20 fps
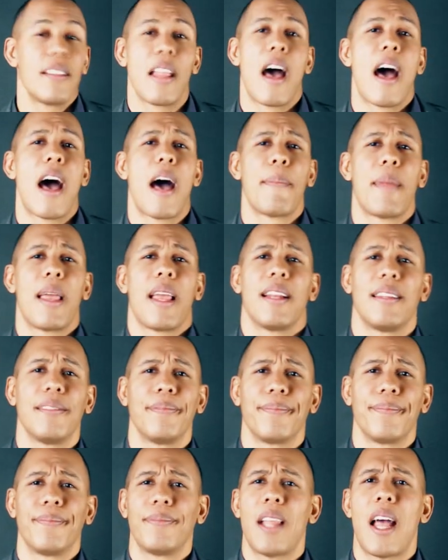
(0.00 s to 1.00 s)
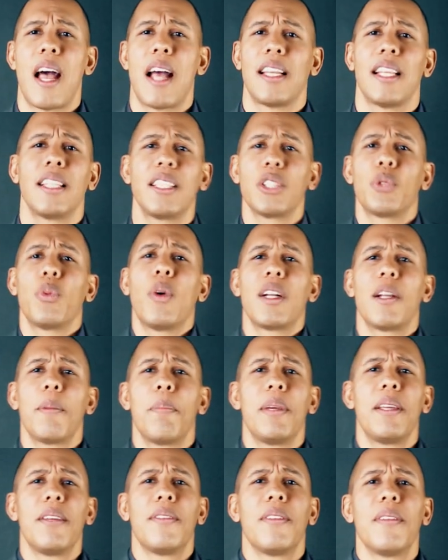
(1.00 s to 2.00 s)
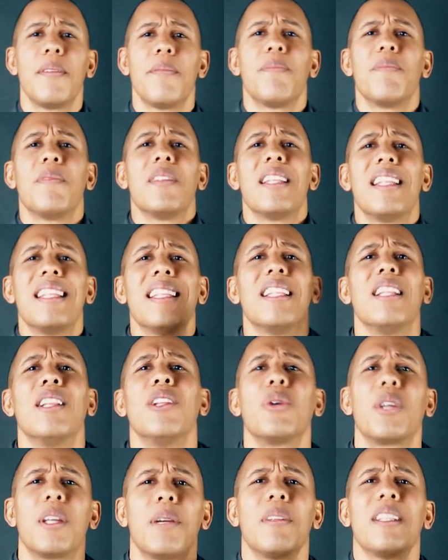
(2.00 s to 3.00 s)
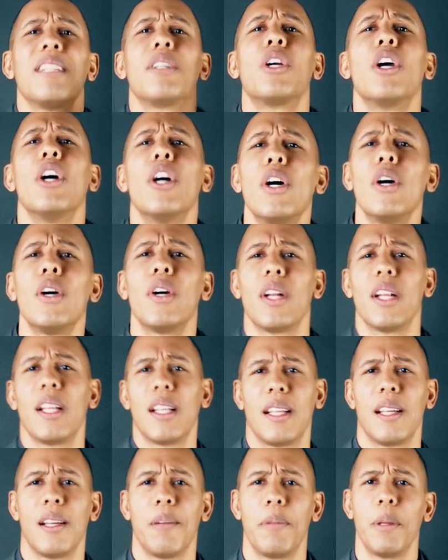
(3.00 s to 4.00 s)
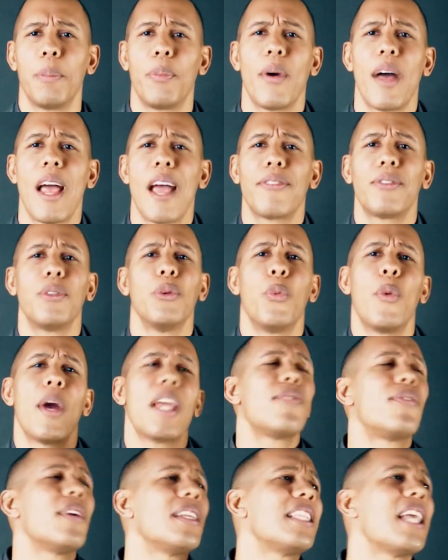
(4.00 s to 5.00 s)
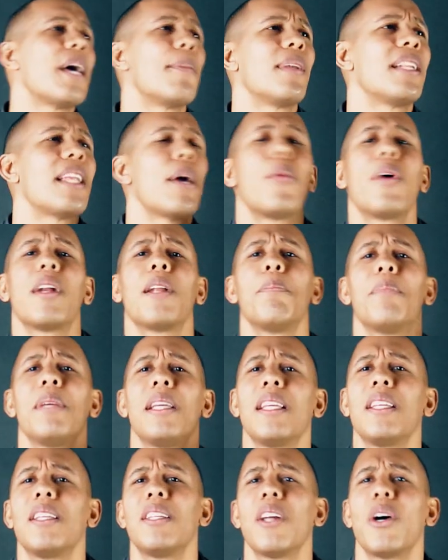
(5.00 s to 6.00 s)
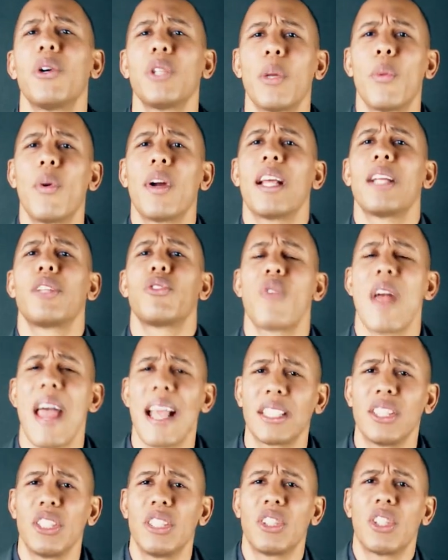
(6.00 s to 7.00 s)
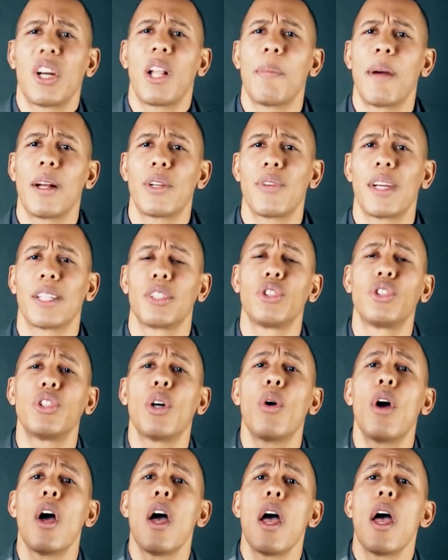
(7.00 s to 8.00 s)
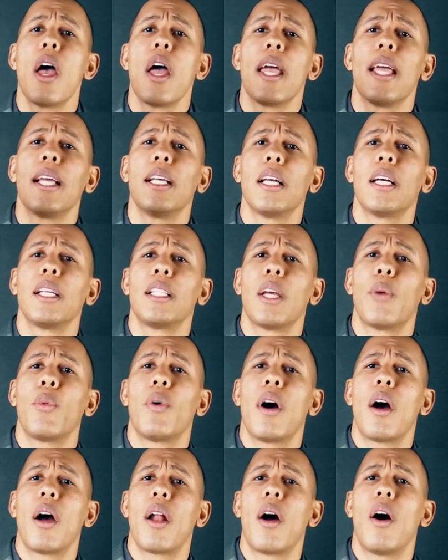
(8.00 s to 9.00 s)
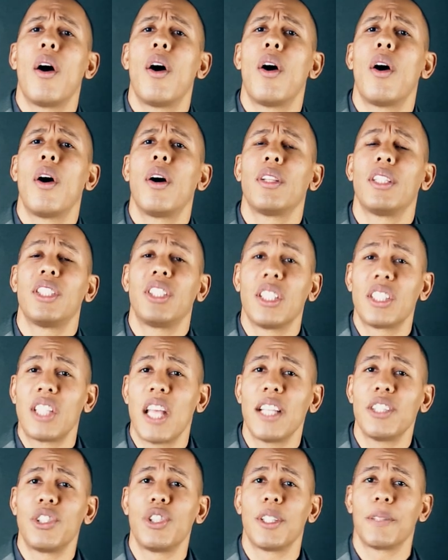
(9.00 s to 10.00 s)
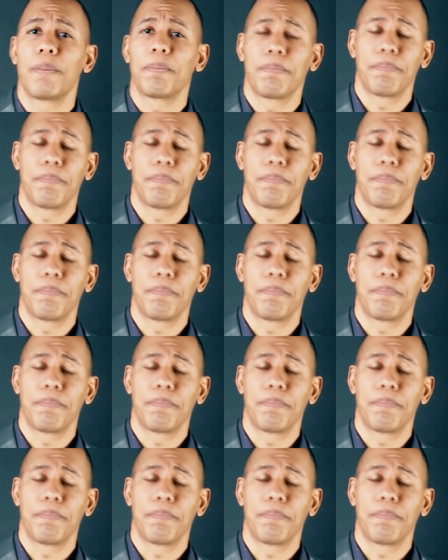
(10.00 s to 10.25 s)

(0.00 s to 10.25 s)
Nah, man. Nah, they just want to be looking good. People have to wave at them and they want to be, you know, they want attraction. It's all about attraction. So it, they want all this attention.